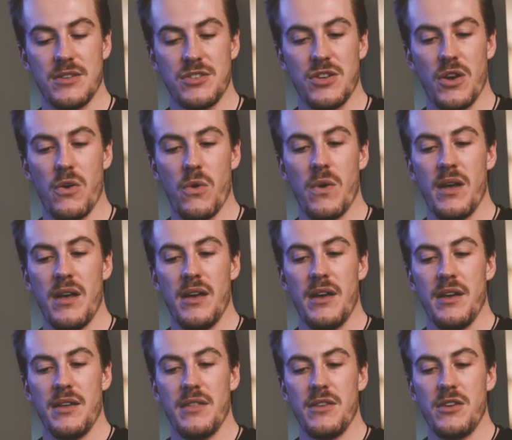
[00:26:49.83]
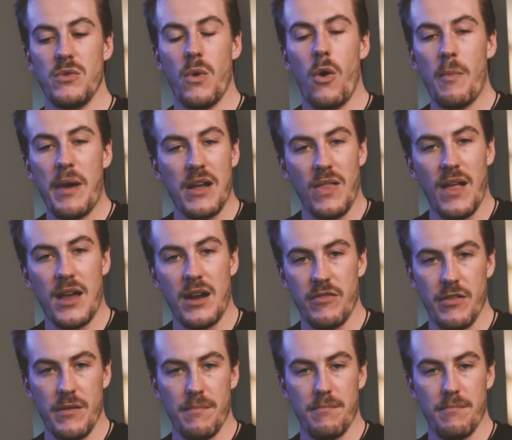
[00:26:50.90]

So you won't make a lot of